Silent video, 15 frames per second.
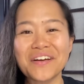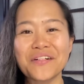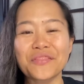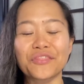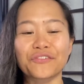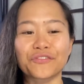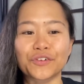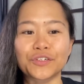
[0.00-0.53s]

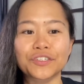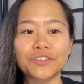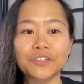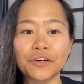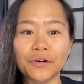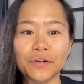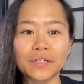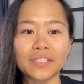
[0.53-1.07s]
The first
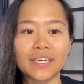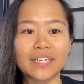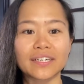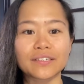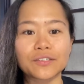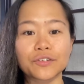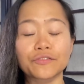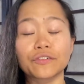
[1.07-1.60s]
goal
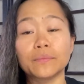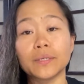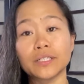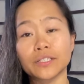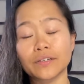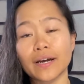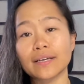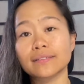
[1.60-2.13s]
is to
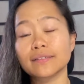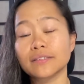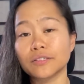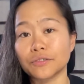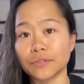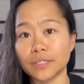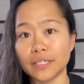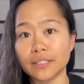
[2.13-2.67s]
familiarize the
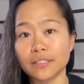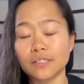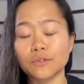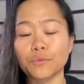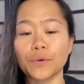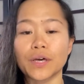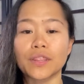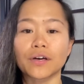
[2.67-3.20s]
students
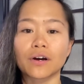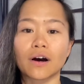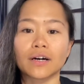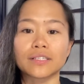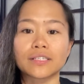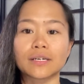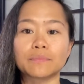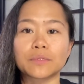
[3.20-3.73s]
with the
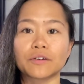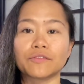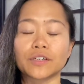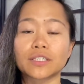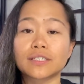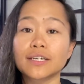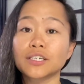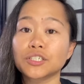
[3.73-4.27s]
concept of
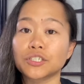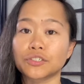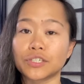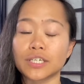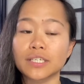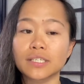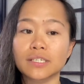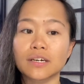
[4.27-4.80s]
extinction
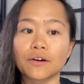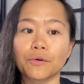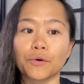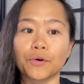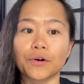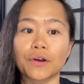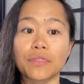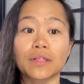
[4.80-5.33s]
risk,
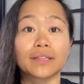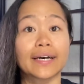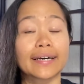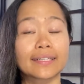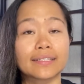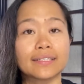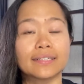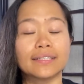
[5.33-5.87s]
or the
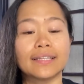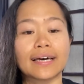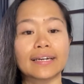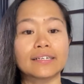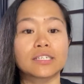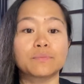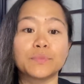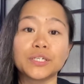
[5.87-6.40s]
likelihood that
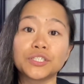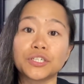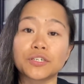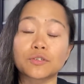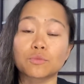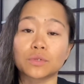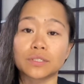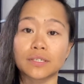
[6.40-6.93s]
a
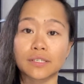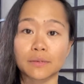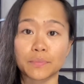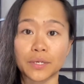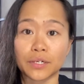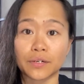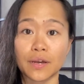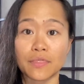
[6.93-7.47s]
species will
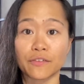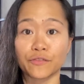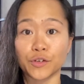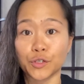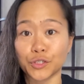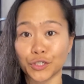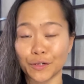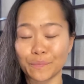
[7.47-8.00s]
disappear in the
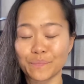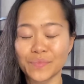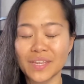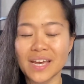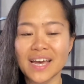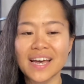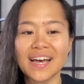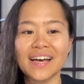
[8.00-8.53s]
future.
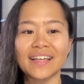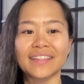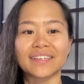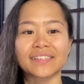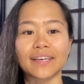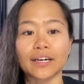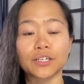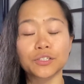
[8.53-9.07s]
The
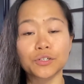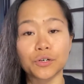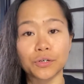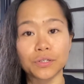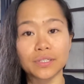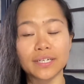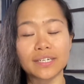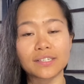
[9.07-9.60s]
second
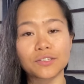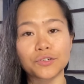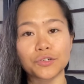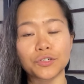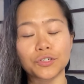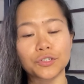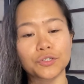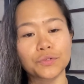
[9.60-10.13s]
goal is to
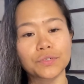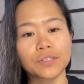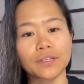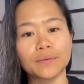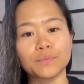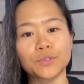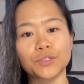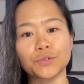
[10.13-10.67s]
introduce
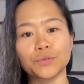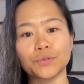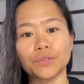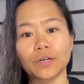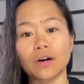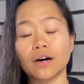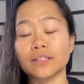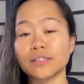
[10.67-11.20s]
them to
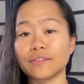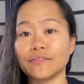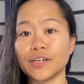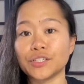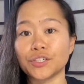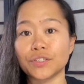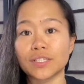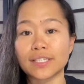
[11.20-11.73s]
the
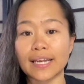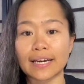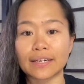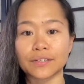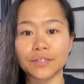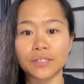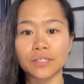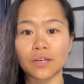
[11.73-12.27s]
conservation
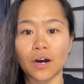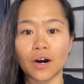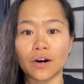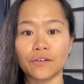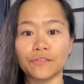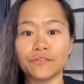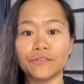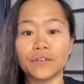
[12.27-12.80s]
status
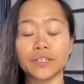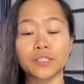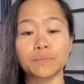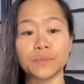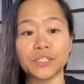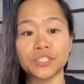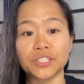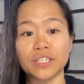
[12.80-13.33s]
of a
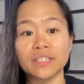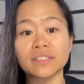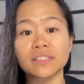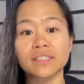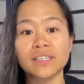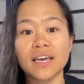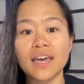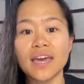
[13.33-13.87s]

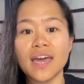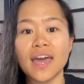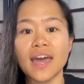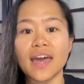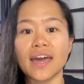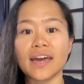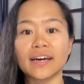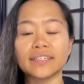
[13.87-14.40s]
species
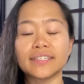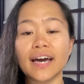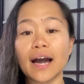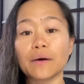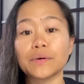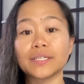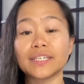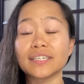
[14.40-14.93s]
and how
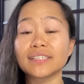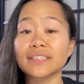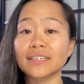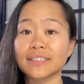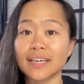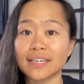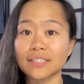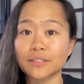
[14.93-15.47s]
it
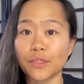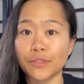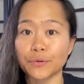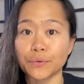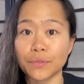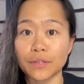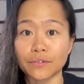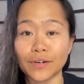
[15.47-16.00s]
assessed
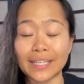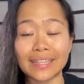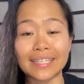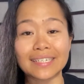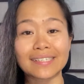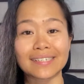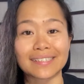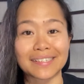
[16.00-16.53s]
through the Red
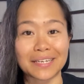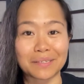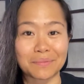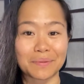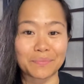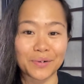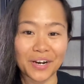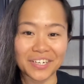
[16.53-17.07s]
List assessment
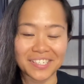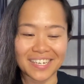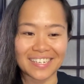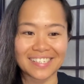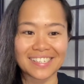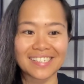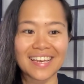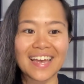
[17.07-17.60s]

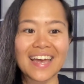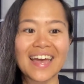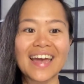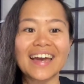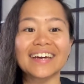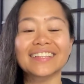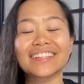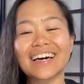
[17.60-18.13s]
process.
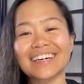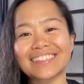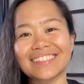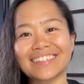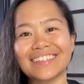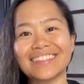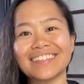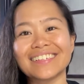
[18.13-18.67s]
And
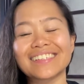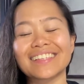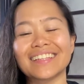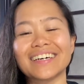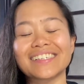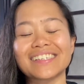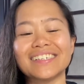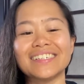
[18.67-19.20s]
lastly, this
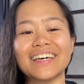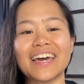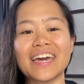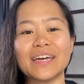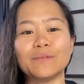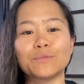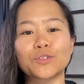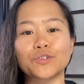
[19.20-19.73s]
lesson
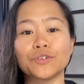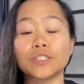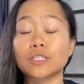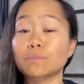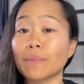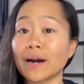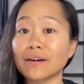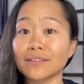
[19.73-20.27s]
aims to
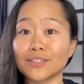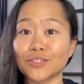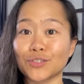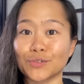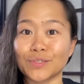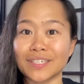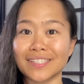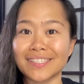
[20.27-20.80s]
inspire the
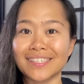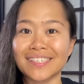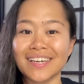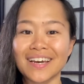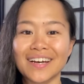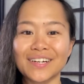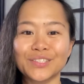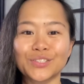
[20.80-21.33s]
students
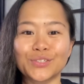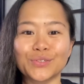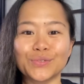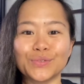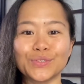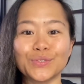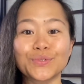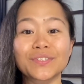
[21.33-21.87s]
to
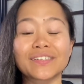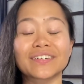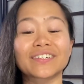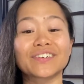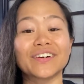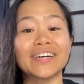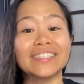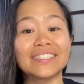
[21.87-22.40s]
use their
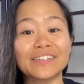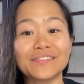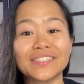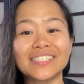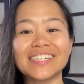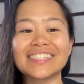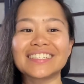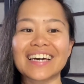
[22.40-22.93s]

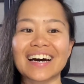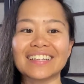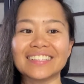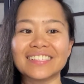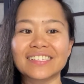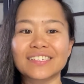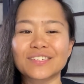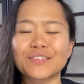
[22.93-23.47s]
creativity and
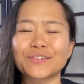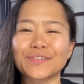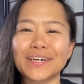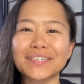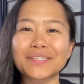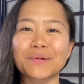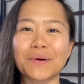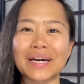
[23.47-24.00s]
talents to
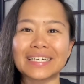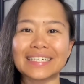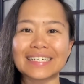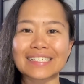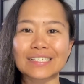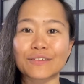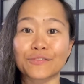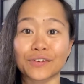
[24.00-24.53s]
raise
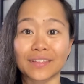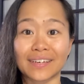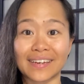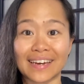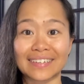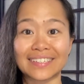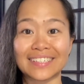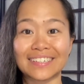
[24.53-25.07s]
awareness for the
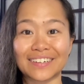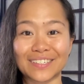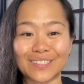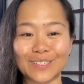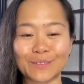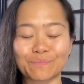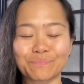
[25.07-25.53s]
candy darter.